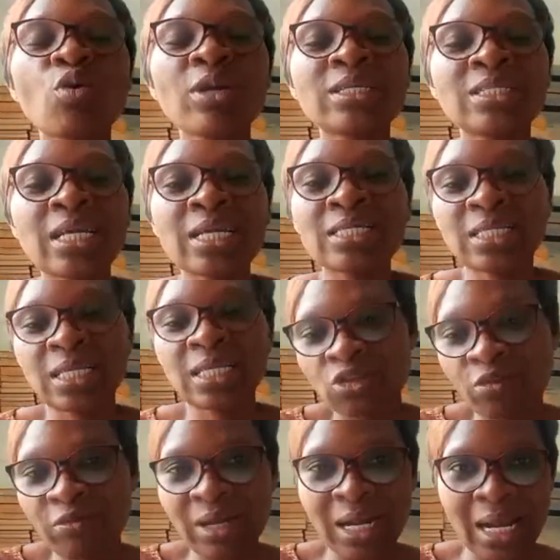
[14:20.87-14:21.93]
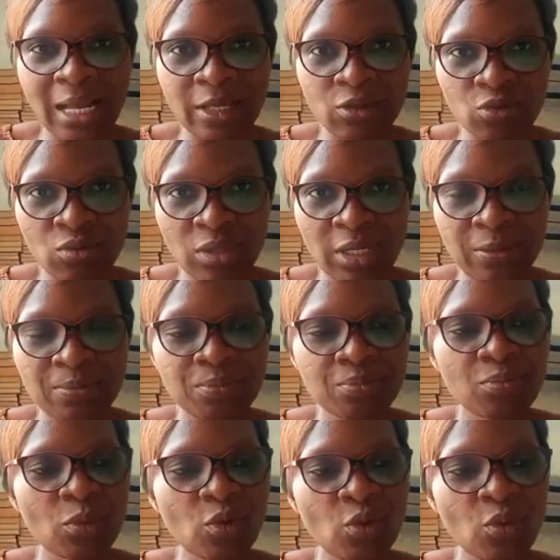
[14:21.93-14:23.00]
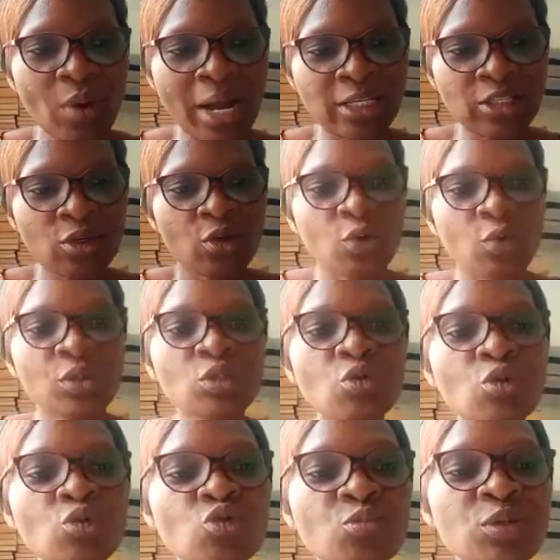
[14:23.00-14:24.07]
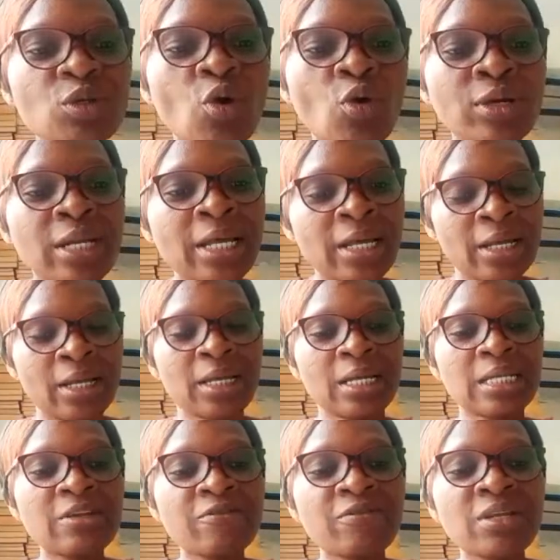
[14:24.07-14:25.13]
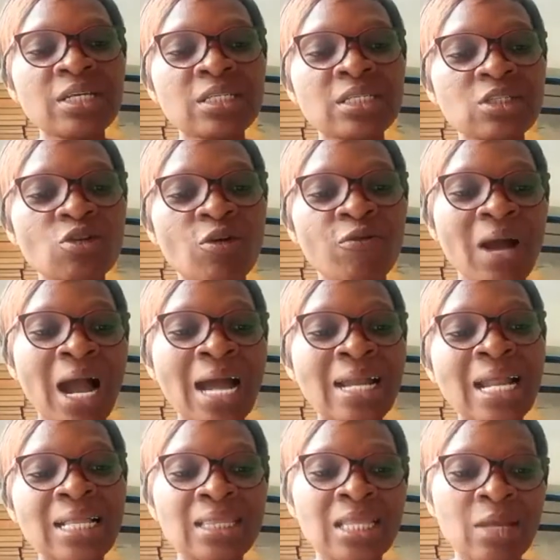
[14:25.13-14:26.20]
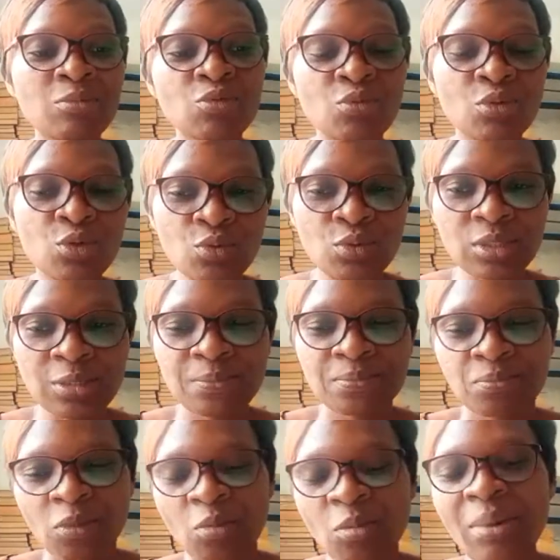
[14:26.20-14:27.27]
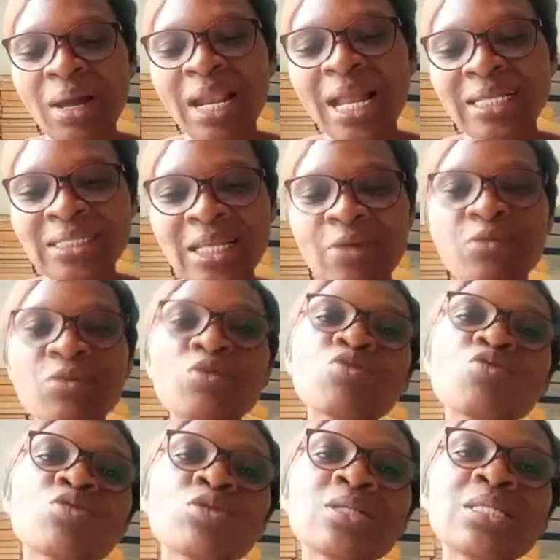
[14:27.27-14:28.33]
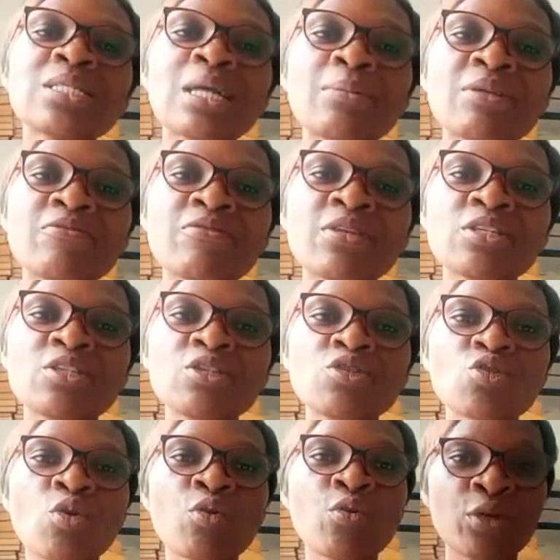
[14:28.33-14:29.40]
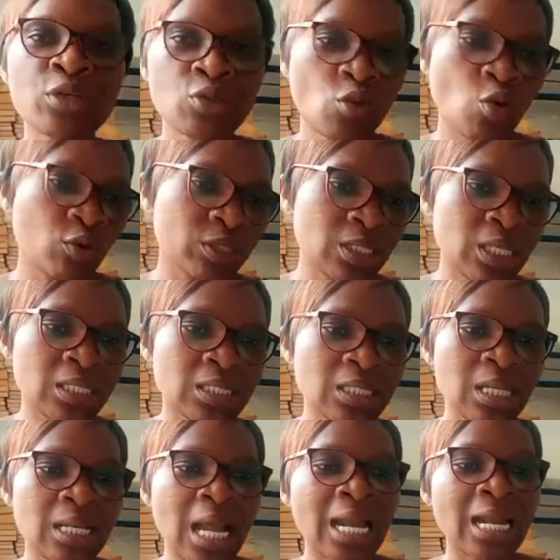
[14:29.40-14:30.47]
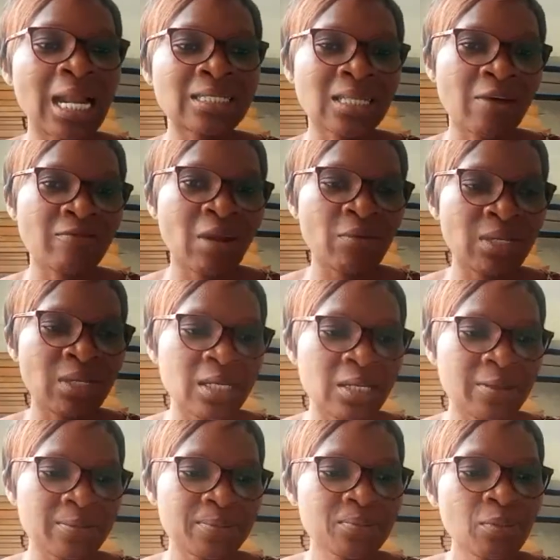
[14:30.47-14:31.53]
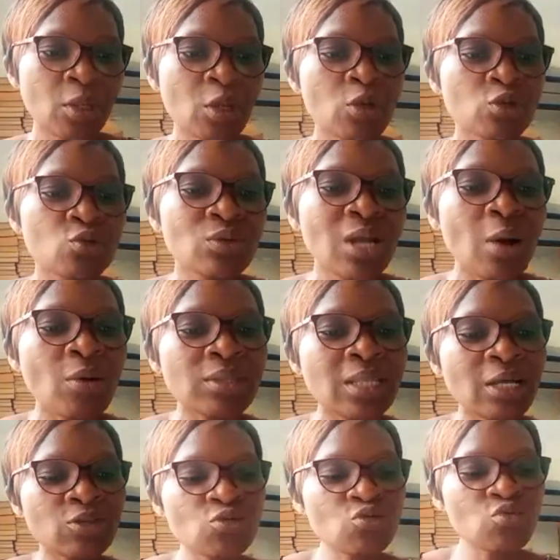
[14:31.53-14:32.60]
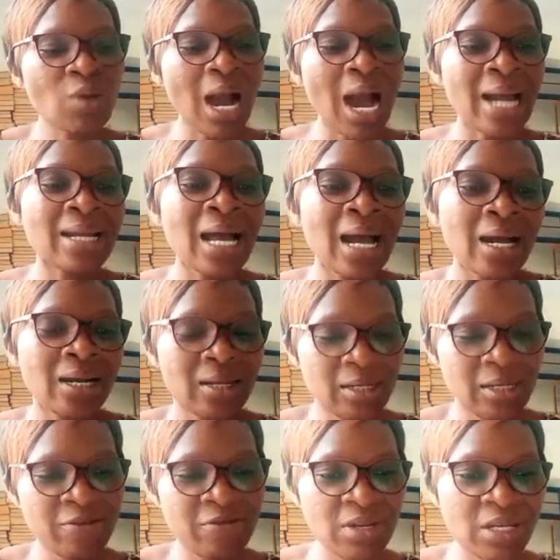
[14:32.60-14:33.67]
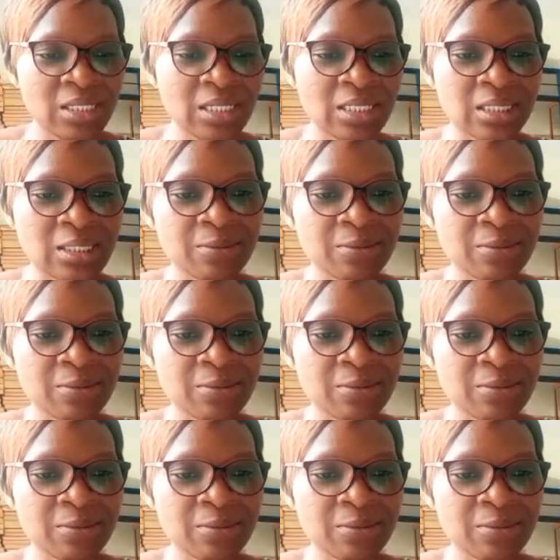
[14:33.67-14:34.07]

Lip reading: for the second session of the class today, right? Which is going to be on the definitions of other terms we use. Remember last time we did some definitions on resources and other stuff that we did. Today I want us to do other definitions